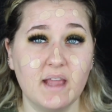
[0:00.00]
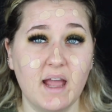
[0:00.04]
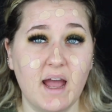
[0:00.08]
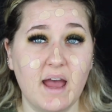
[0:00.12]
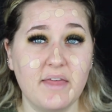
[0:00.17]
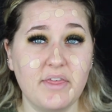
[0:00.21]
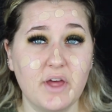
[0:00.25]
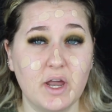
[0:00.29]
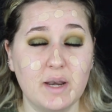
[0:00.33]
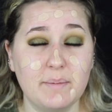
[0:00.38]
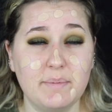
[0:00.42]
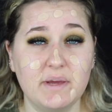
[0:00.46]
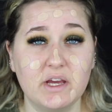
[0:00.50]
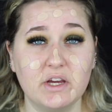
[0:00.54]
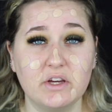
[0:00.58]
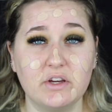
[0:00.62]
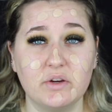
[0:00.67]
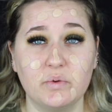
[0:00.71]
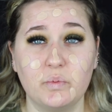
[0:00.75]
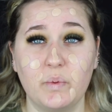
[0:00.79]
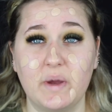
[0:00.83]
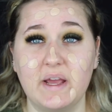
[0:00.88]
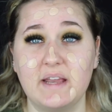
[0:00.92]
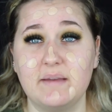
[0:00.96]
I thought it'd be a
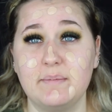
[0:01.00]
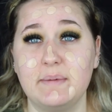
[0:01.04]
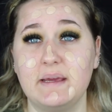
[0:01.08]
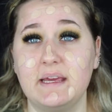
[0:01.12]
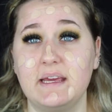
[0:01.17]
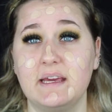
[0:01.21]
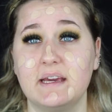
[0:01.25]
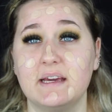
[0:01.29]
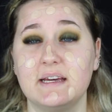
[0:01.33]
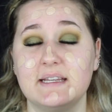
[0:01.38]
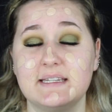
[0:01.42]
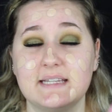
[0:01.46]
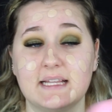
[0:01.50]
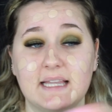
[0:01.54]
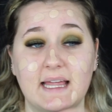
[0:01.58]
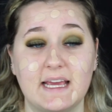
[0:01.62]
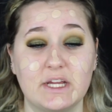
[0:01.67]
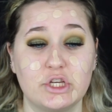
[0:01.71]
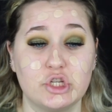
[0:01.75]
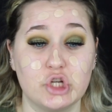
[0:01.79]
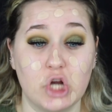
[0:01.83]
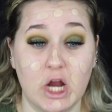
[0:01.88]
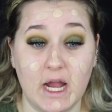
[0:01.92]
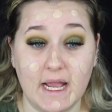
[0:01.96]
good way to me to
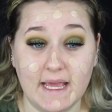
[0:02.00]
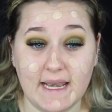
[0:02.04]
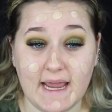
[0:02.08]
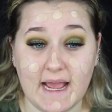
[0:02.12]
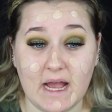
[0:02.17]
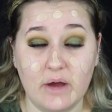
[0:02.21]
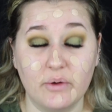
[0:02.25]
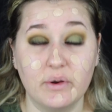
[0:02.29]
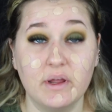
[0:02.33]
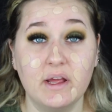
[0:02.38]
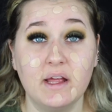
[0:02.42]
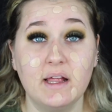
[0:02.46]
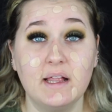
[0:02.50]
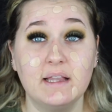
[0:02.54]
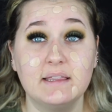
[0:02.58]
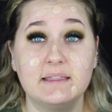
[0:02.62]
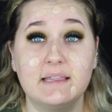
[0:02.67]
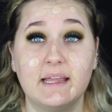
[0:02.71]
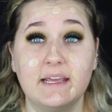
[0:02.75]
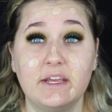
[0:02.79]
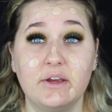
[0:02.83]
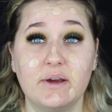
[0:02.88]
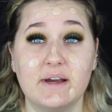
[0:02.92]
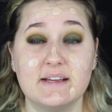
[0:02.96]
like try it out,
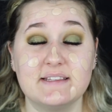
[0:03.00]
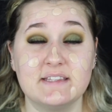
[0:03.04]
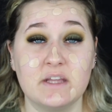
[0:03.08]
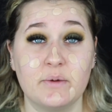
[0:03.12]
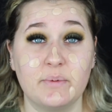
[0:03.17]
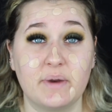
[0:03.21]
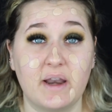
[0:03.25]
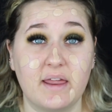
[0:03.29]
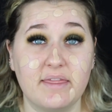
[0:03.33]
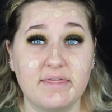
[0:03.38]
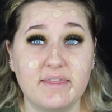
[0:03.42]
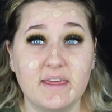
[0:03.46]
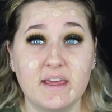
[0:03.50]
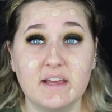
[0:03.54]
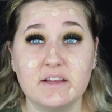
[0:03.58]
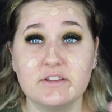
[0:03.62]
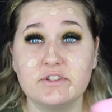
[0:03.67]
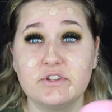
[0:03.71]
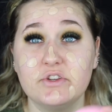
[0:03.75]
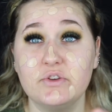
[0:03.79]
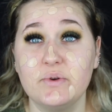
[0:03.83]
let you guys know what I think, so